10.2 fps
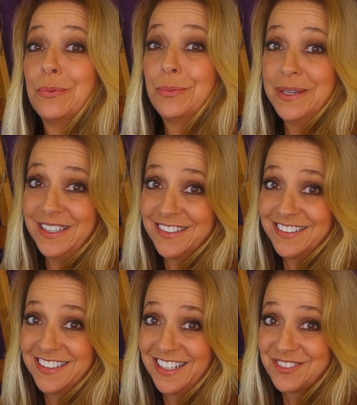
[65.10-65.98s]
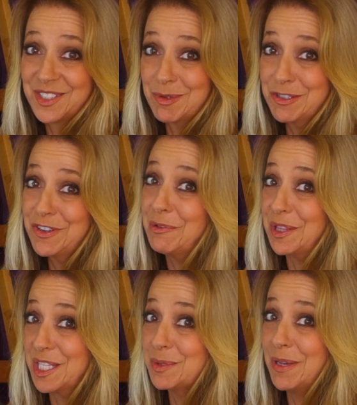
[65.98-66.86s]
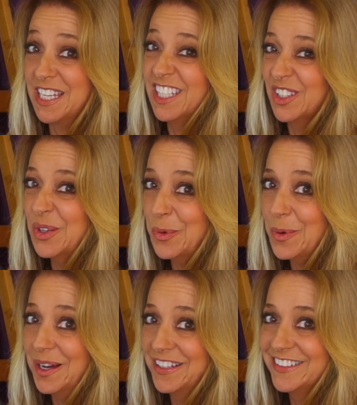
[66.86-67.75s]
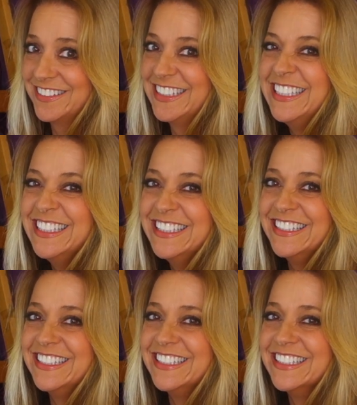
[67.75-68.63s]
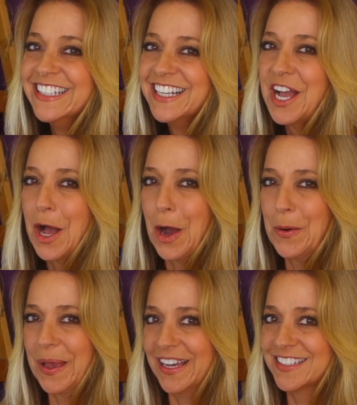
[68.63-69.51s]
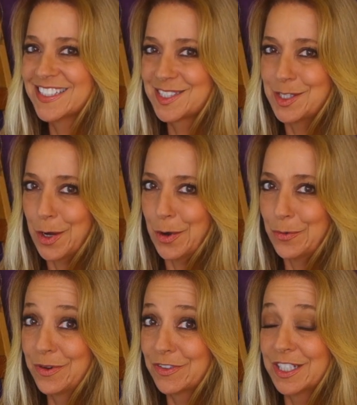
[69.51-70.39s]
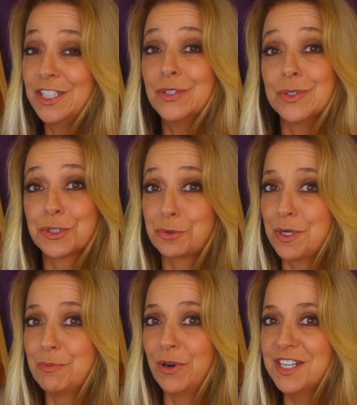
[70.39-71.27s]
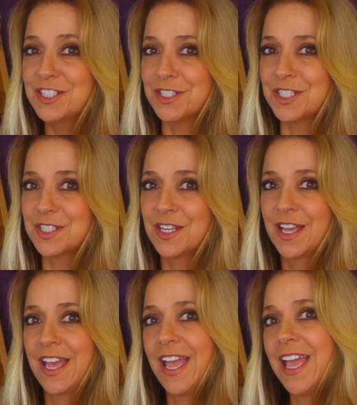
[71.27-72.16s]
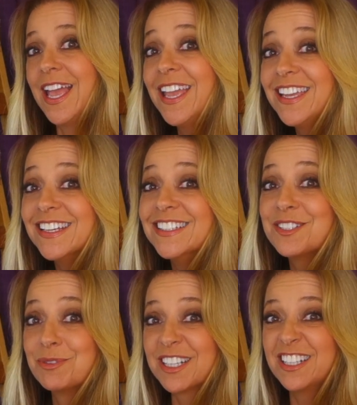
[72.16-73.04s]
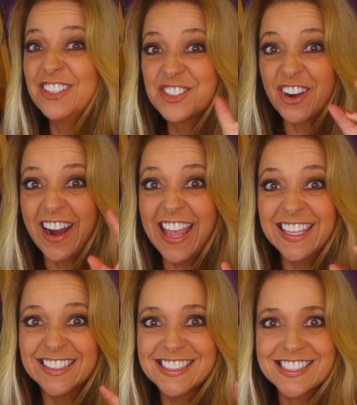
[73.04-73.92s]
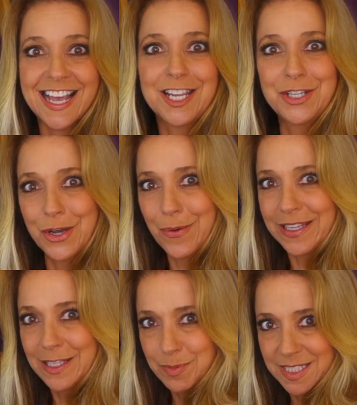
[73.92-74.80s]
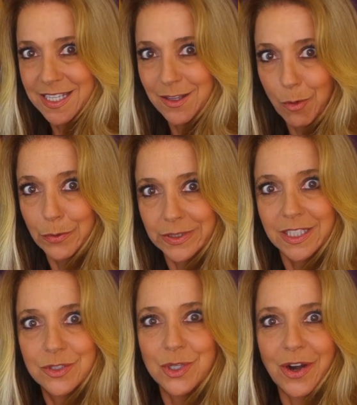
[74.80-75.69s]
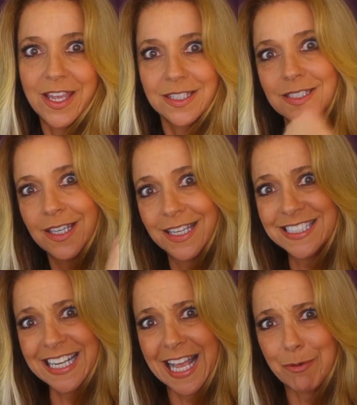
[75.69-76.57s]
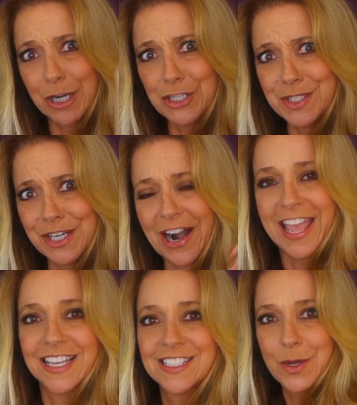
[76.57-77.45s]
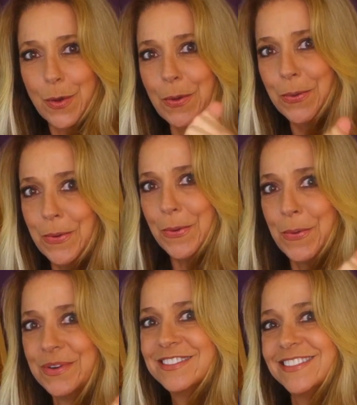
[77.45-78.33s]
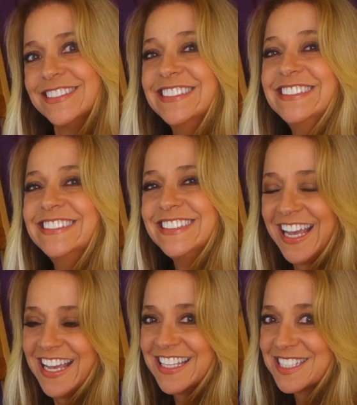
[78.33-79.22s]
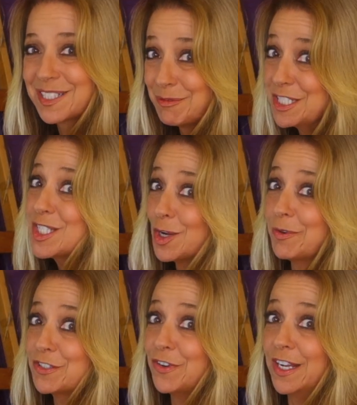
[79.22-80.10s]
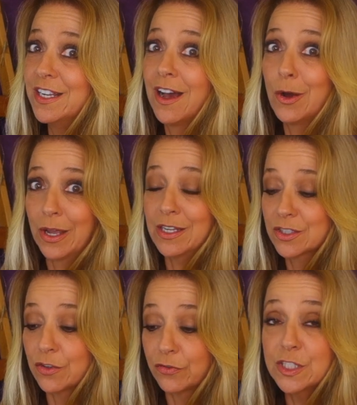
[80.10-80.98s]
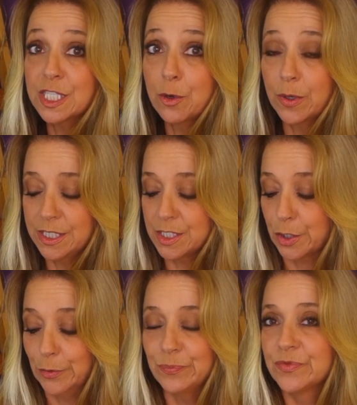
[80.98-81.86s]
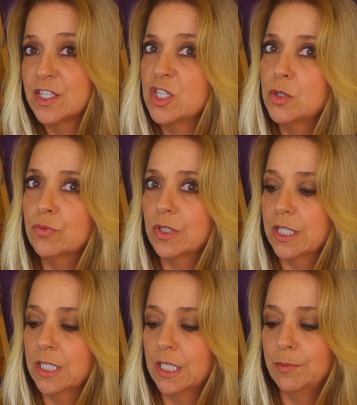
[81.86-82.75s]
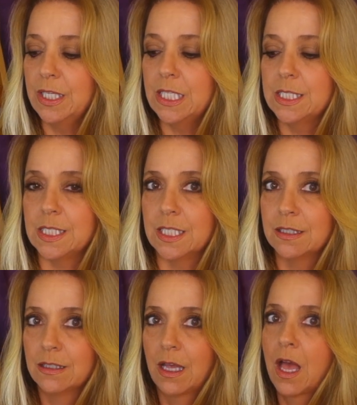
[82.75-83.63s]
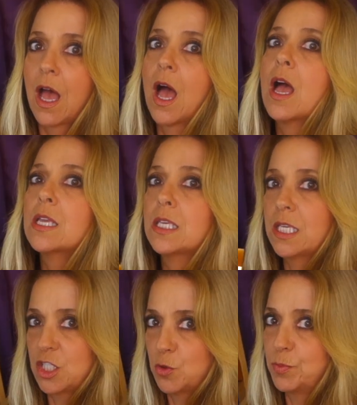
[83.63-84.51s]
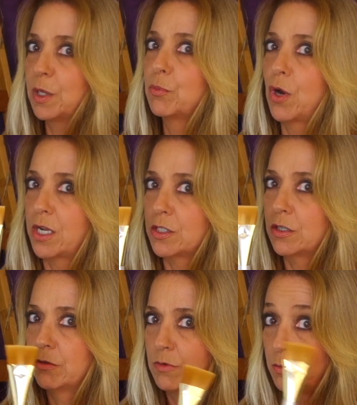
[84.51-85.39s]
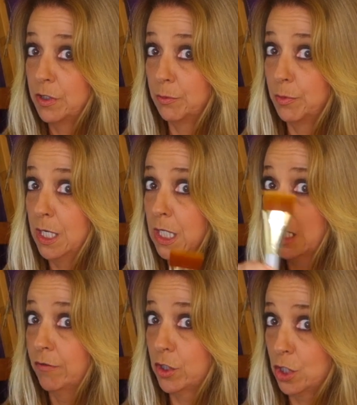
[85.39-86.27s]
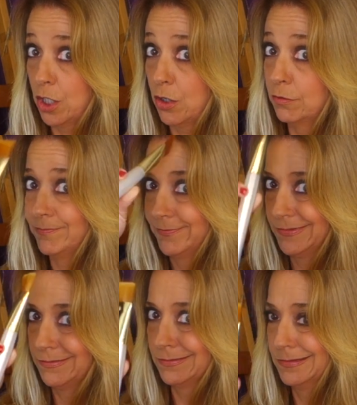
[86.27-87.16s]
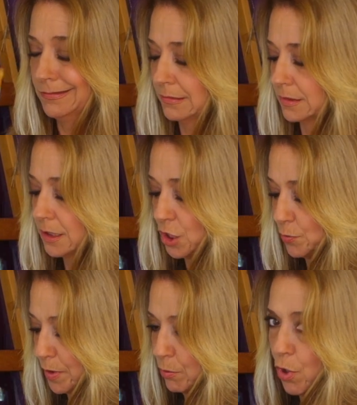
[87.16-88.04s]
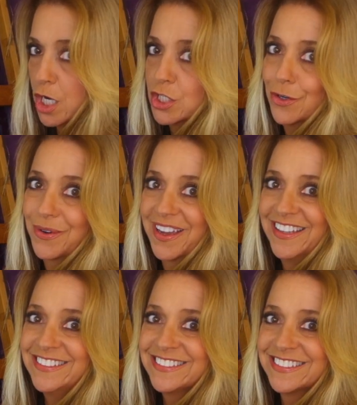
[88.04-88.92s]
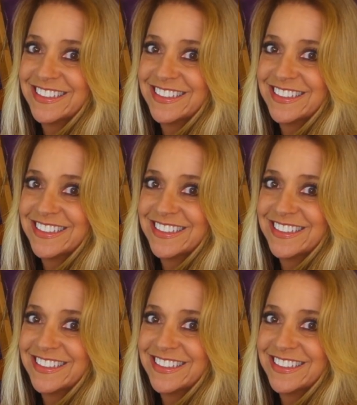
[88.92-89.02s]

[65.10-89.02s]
We are gonna have so much fun with this painting. You know why? Okay, so we're gonna use 3 brushes and we're gonna use our hands. I know, I keep saying that we were gonna use our hands. Today we're using our hands. Woohoo! This is gonna be so much fun. Okay, so the first thing you wanna do, this is really gonna be easy. Get your big brush. Remember the beginning of the show? Get your big brush, okay?